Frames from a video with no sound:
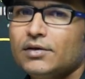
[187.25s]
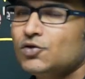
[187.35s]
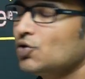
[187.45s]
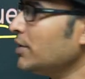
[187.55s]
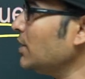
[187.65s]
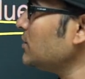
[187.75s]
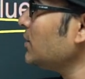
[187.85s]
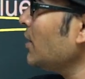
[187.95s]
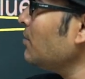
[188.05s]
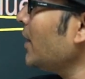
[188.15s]
So in the
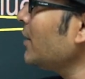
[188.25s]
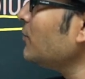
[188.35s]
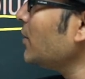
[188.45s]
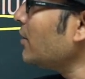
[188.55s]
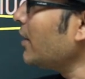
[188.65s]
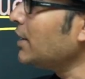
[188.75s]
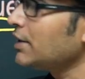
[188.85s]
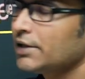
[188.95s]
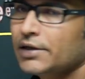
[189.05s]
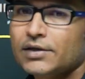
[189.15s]
same line we are
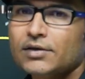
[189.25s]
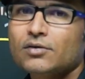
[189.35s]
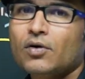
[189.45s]
writing it.